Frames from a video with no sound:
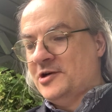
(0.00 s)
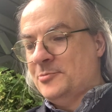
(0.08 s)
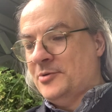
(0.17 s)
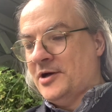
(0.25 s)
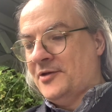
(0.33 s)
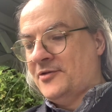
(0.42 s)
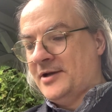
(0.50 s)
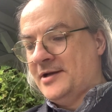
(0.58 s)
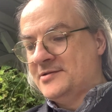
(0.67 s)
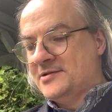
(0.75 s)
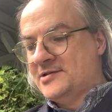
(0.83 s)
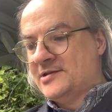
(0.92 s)
to buy
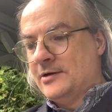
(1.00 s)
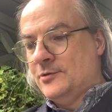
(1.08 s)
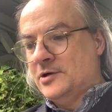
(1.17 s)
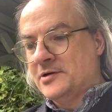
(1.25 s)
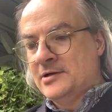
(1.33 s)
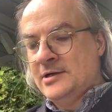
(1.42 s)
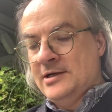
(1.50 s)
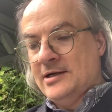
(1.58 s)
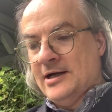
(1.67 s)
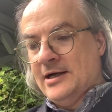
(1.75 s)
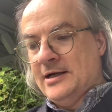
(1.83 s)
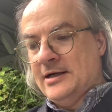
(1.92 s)
things and so
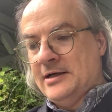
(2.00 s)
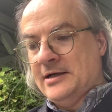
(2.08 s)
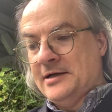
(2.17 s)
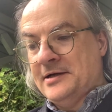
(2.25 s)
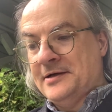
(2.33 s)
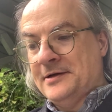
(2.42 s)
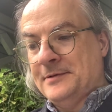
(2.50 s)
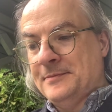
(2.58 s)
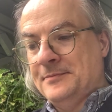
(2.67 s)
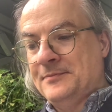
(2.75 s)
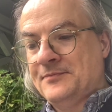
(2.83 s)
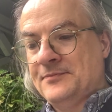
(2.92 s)
on.